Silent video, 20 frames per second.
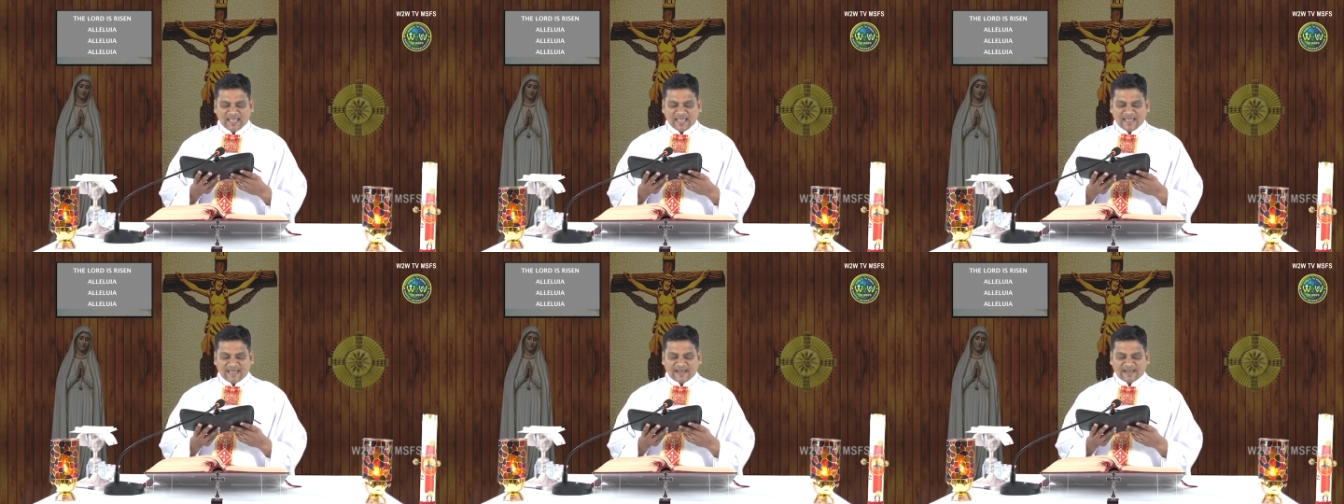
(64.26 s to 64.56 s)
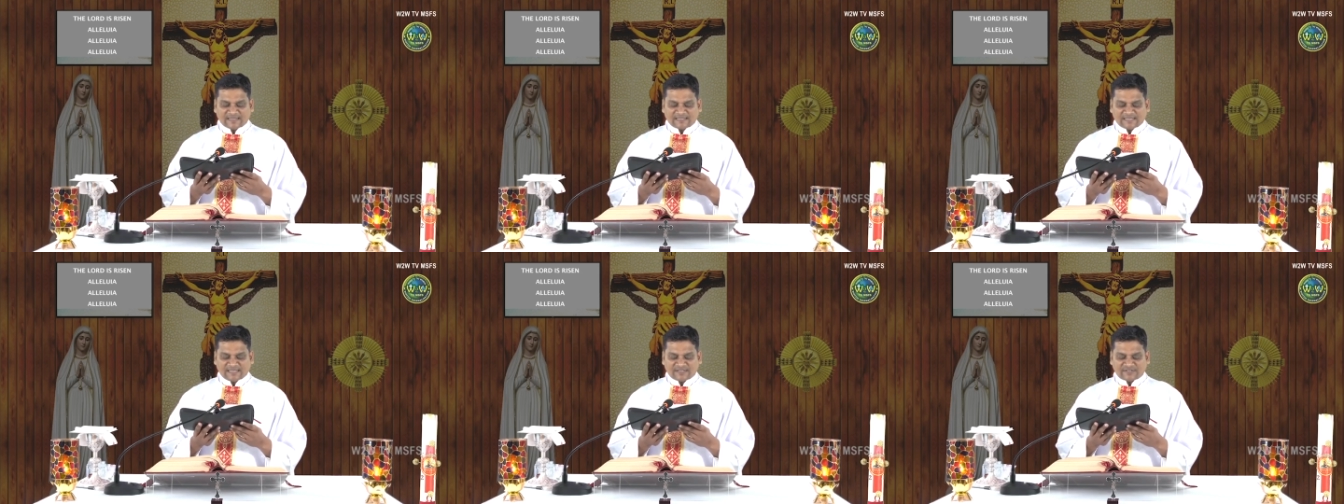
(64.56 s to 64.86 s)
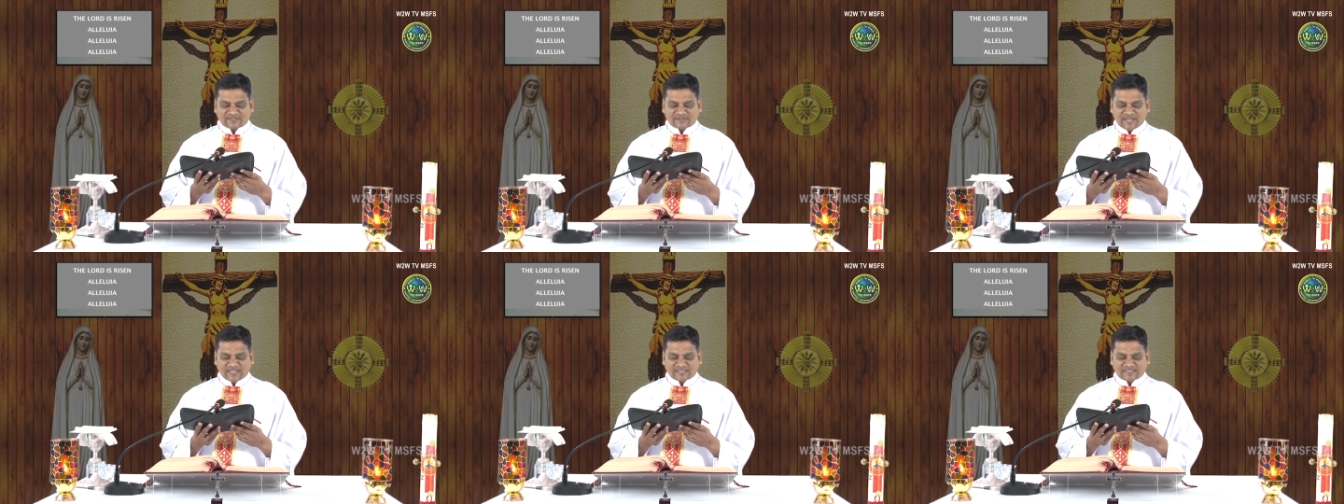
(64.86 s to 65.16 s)
and has
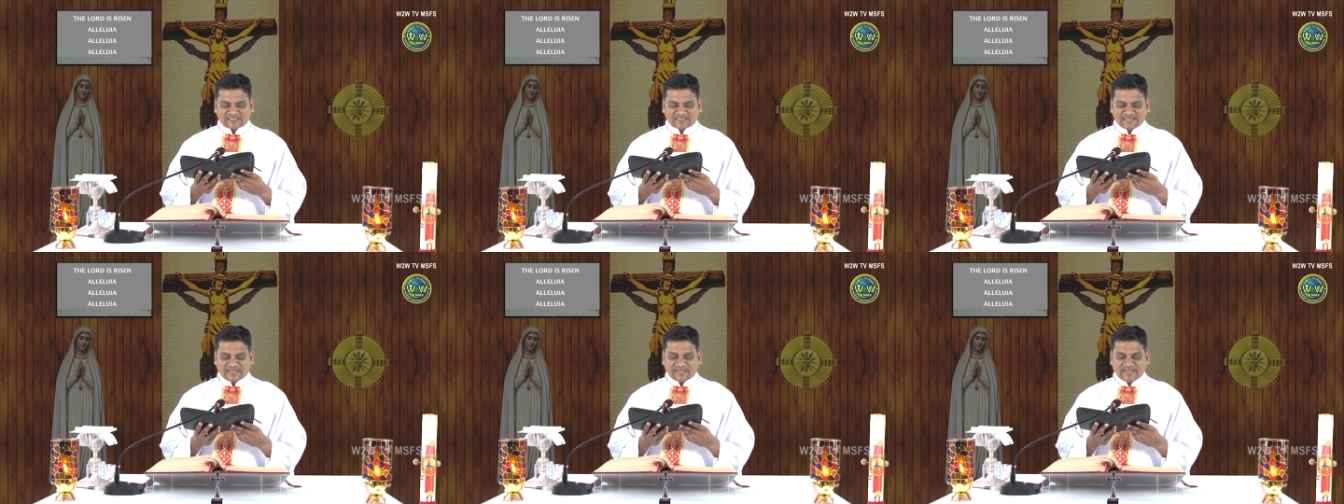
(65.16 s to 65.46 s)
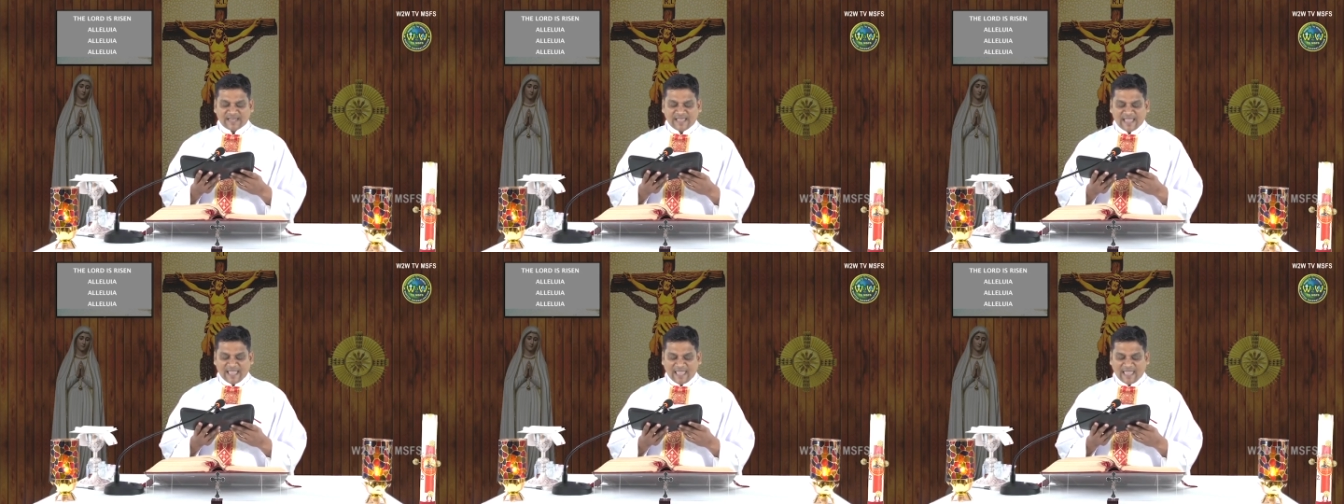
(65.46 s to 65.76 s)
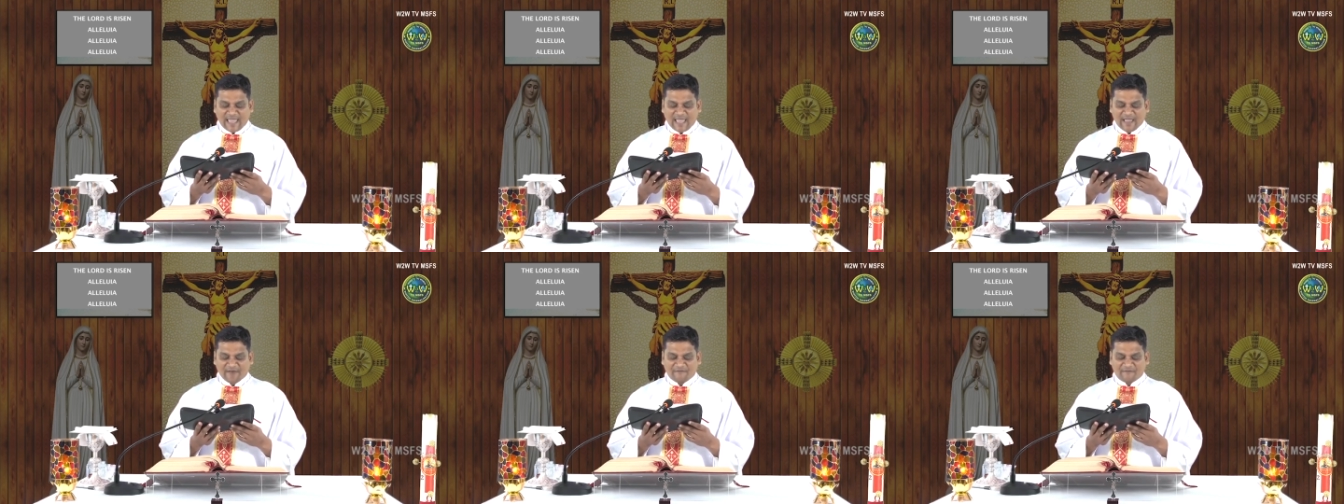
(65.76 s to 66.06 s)
entrusted
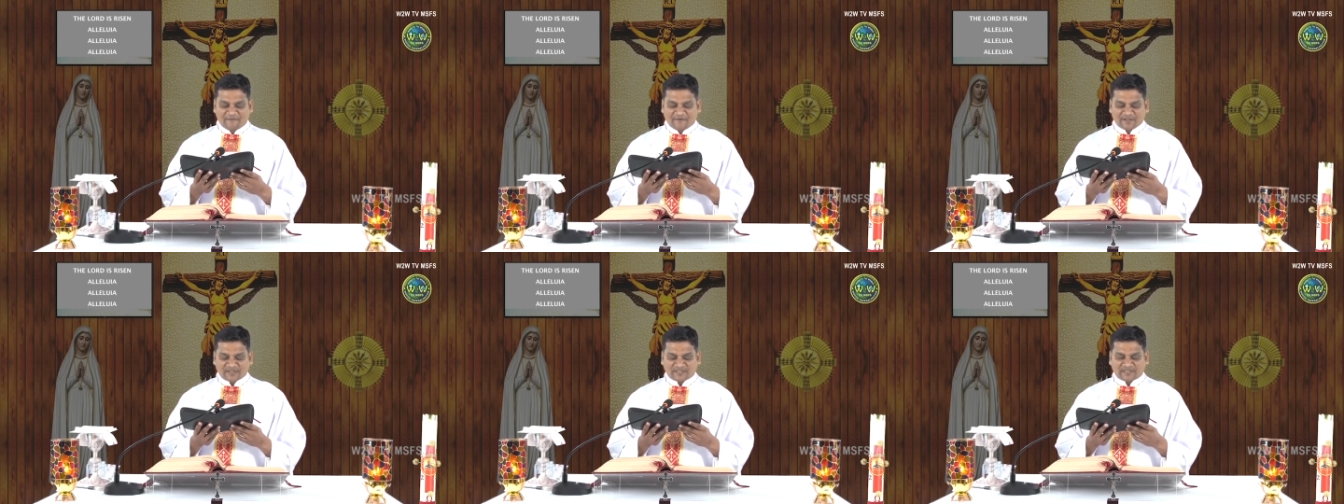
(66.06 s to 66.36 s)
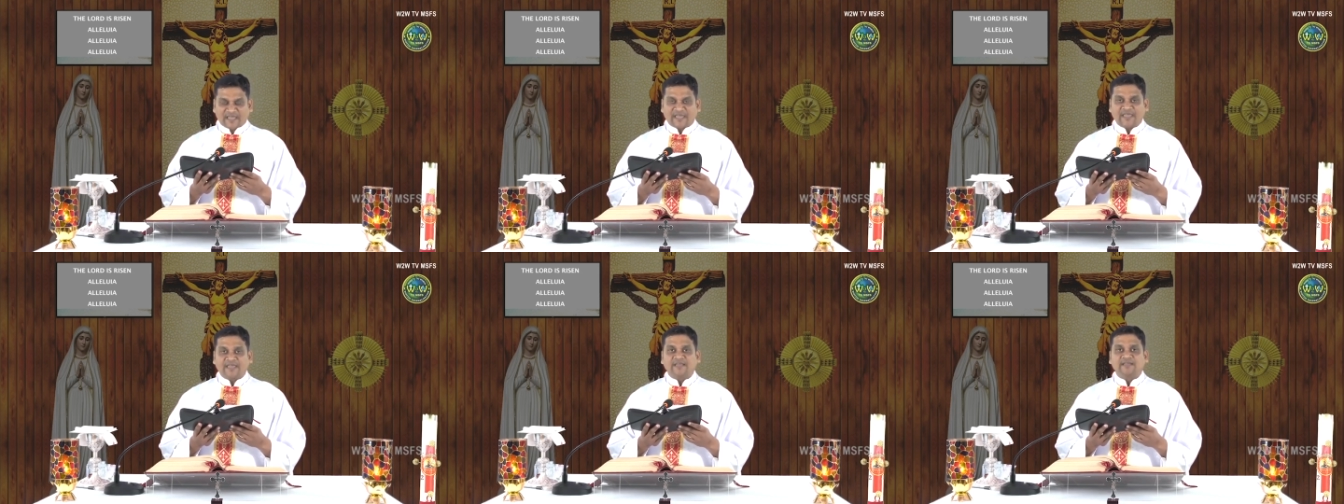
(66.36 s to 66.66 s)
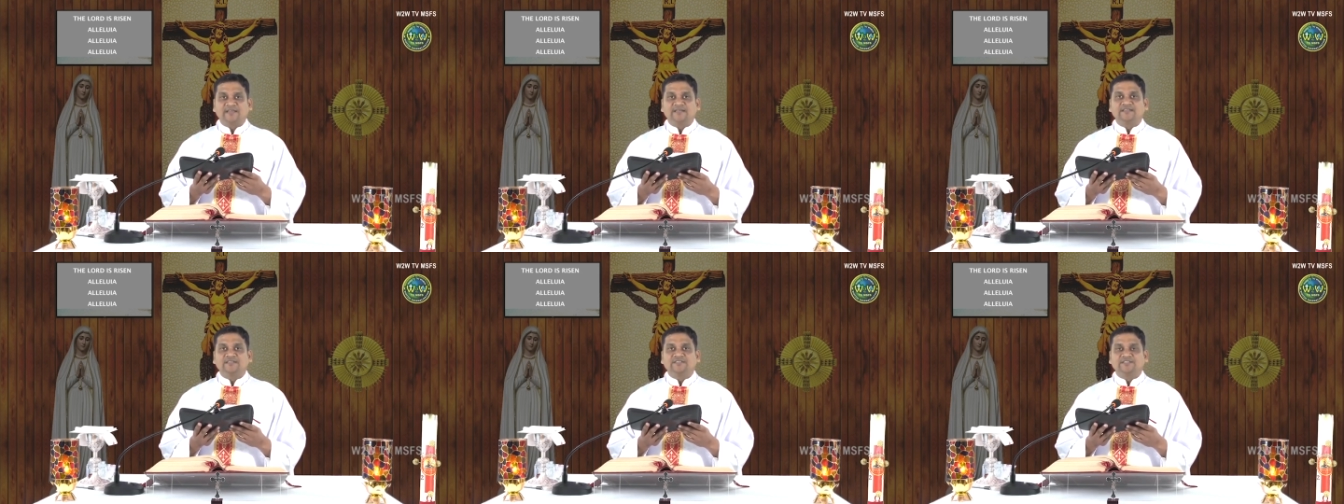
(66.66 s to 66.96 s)

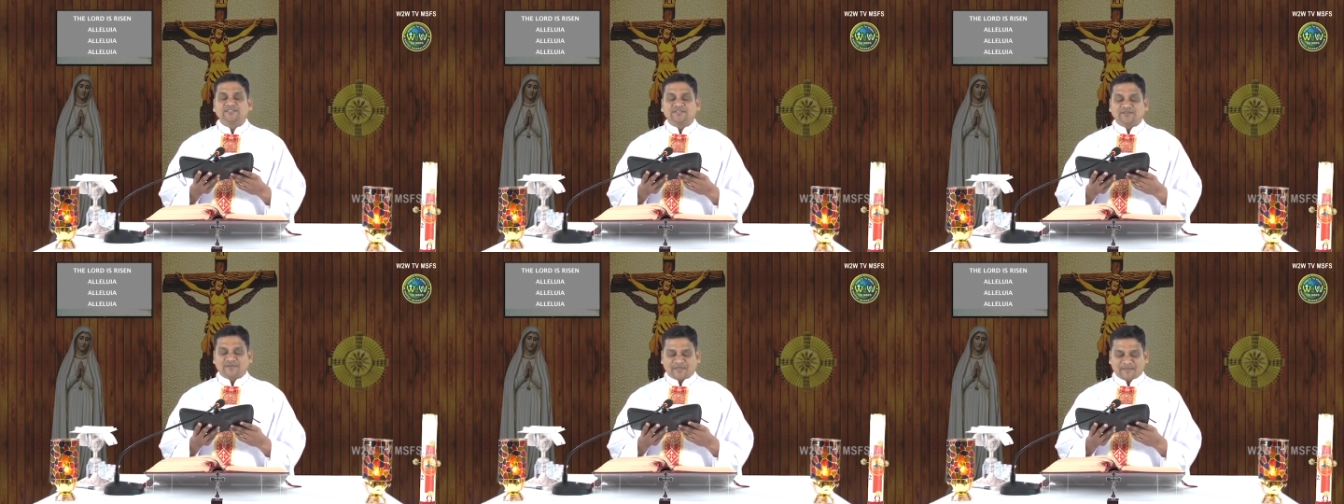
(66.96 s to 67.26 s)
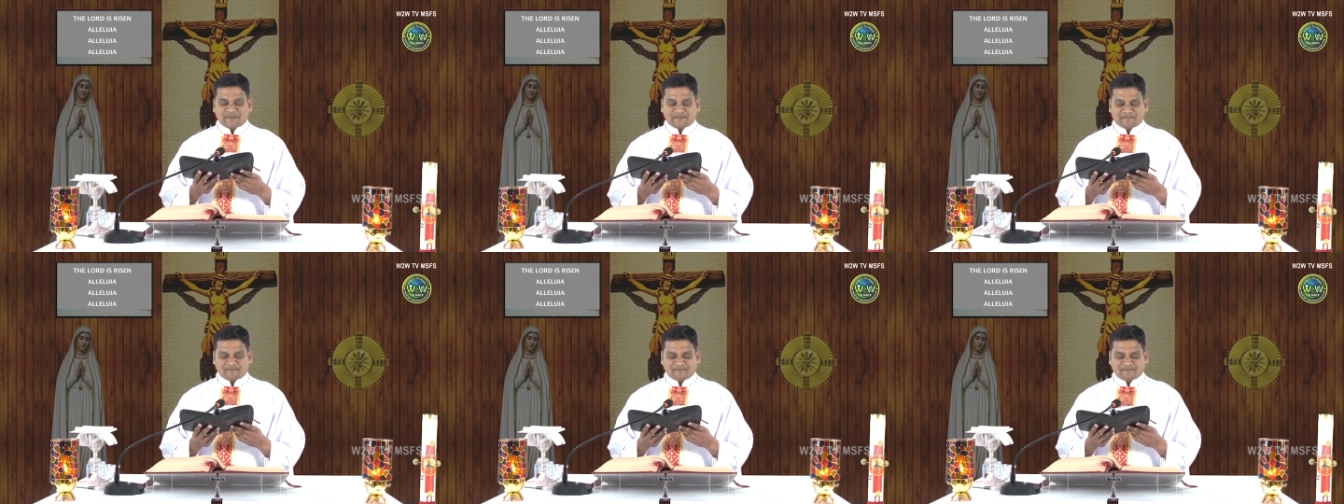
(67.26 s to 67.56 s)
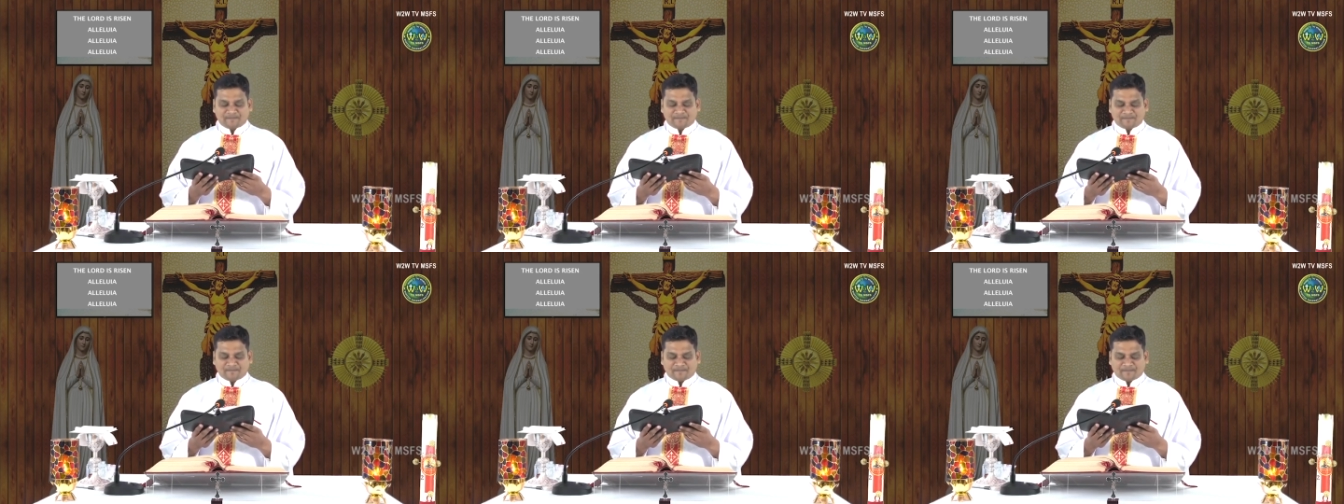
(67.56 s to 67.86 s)
everything to him.